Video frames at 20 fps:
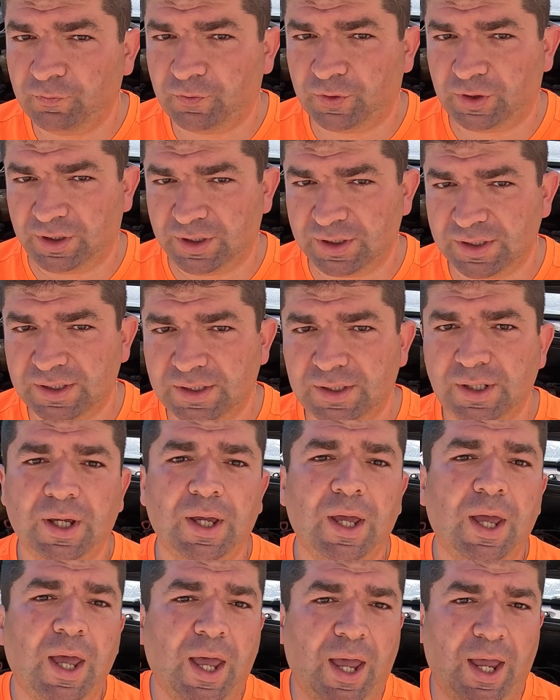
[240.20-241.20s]
first.
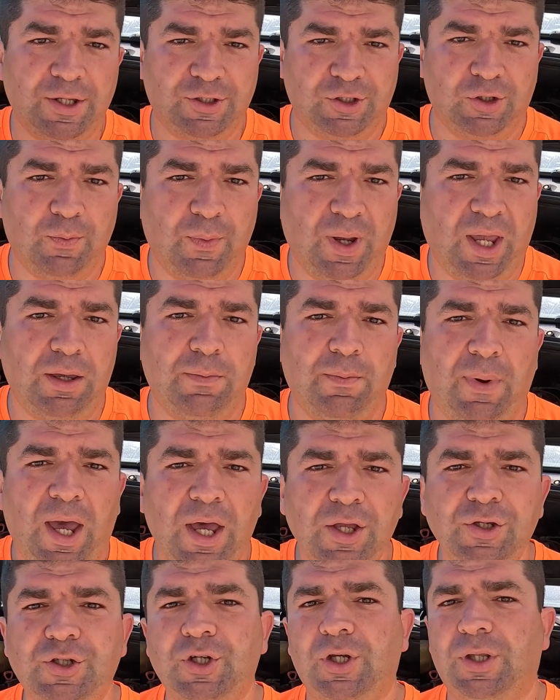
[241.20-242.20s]
As you may
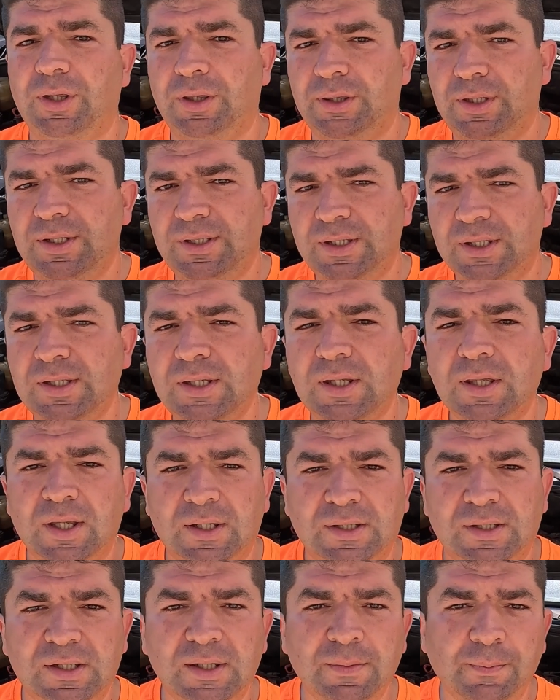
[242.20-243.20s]
imagine, this isn't
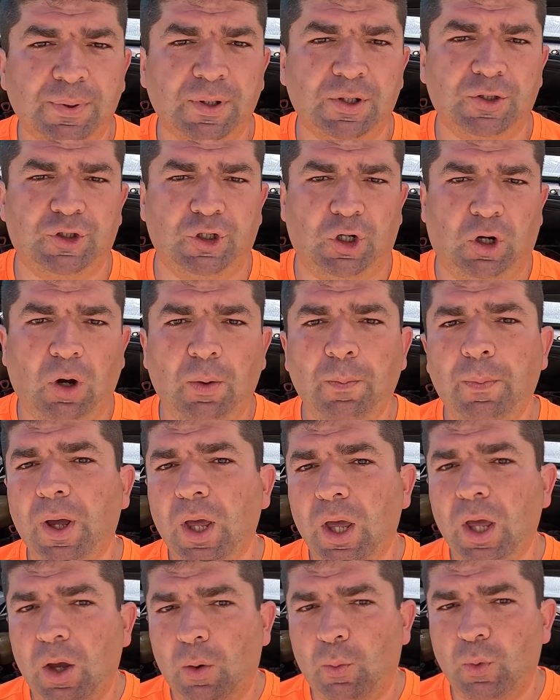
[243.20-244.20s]
a simple job,
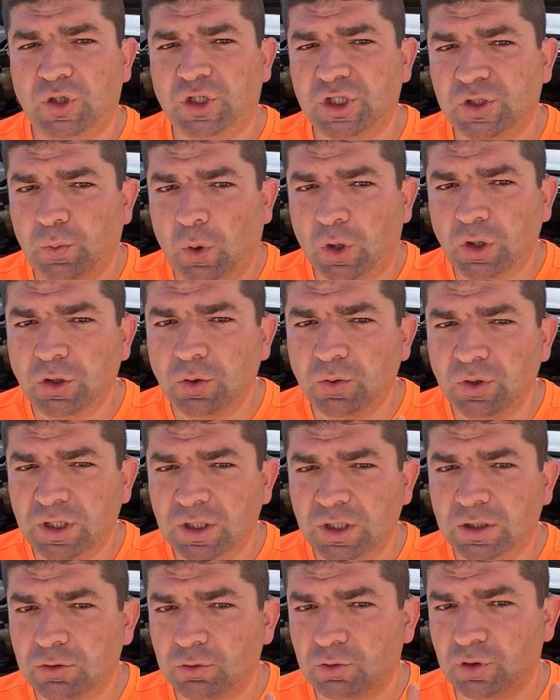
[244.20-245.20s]
which is what you
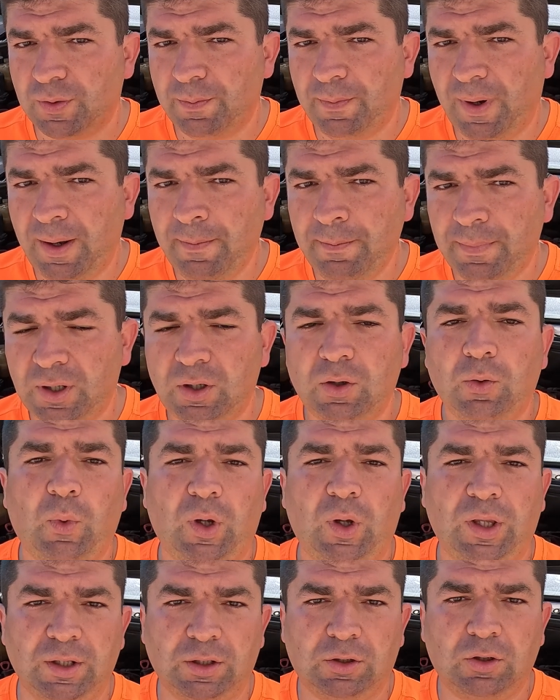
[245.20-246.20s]
need to remember
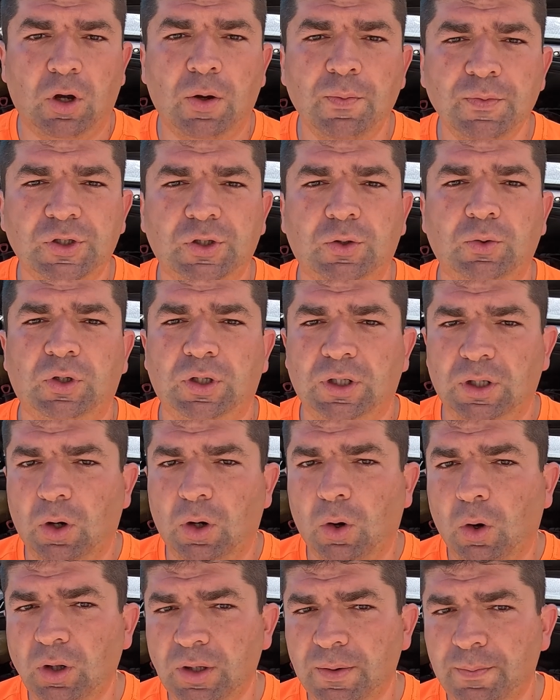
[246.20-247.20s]
when it comes to the
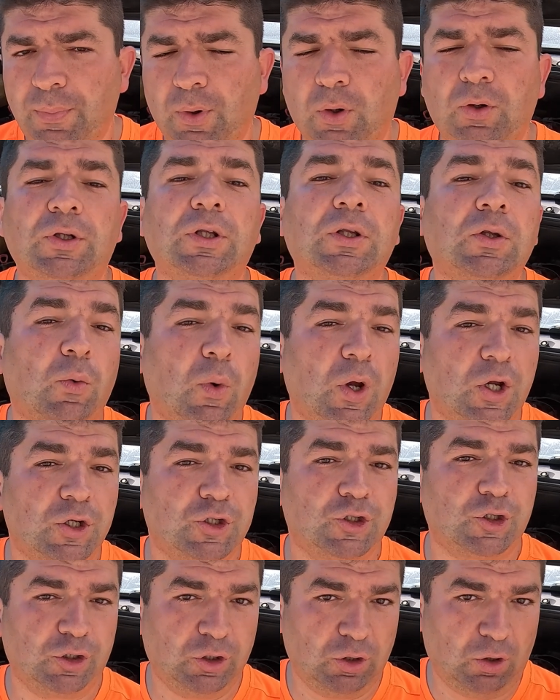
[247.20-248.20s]
all-important
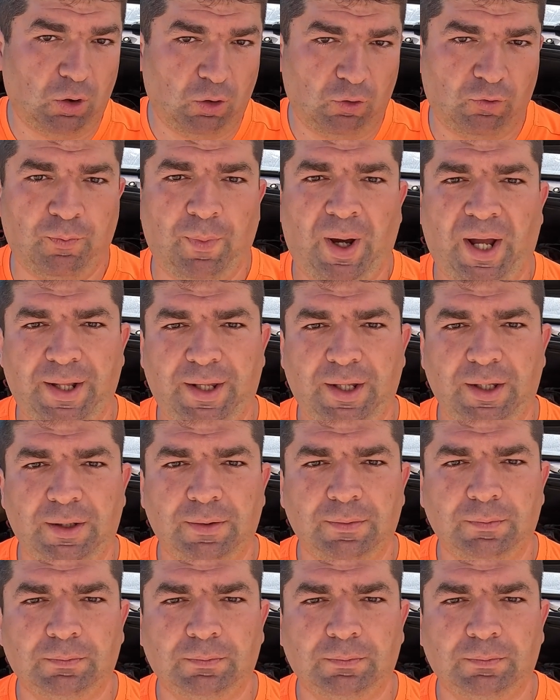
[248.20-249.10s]
question of money.